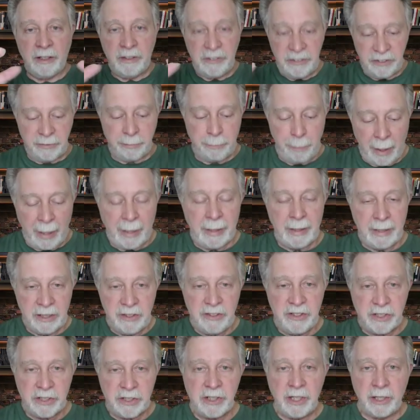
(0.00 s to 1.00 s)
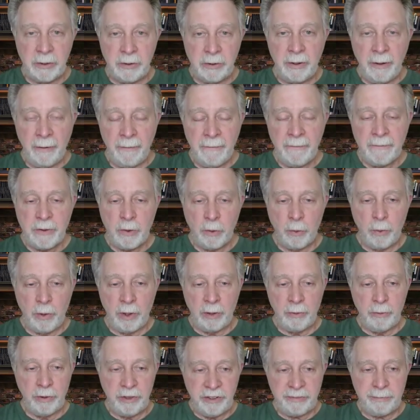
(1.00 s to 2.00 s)
space and
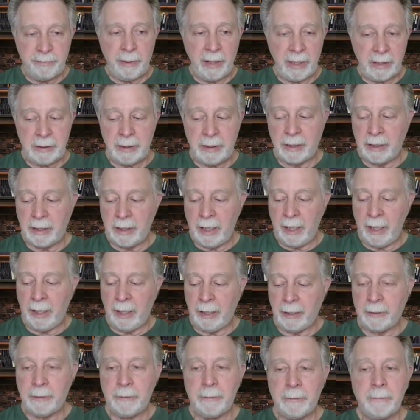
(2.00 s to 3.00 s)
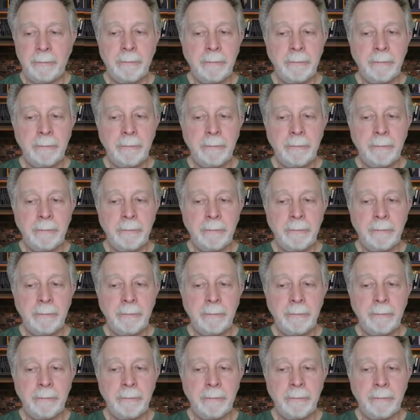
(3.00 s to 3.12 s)
respecting that.